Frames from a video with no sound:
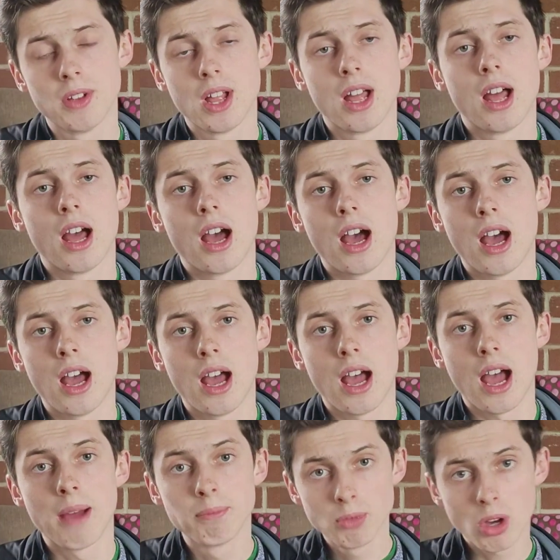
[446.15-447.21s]
I'm
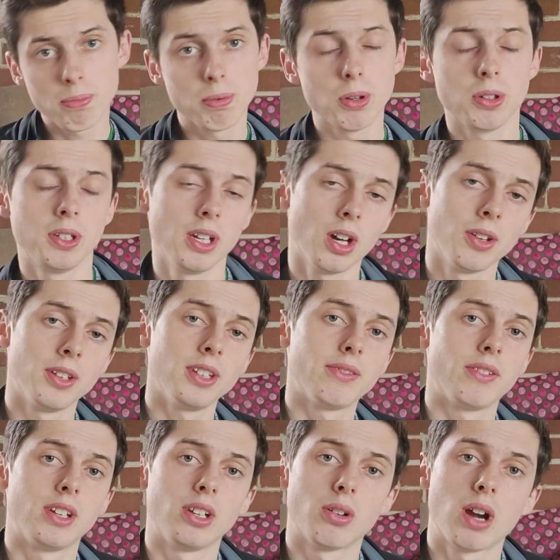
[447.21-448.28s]
not putting it on this video,
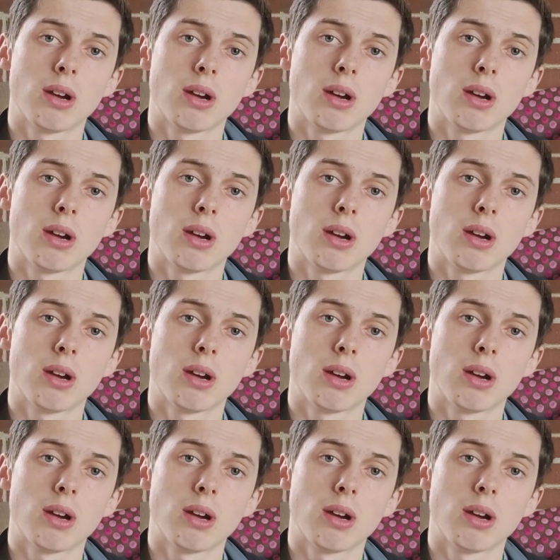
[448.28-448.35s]
however,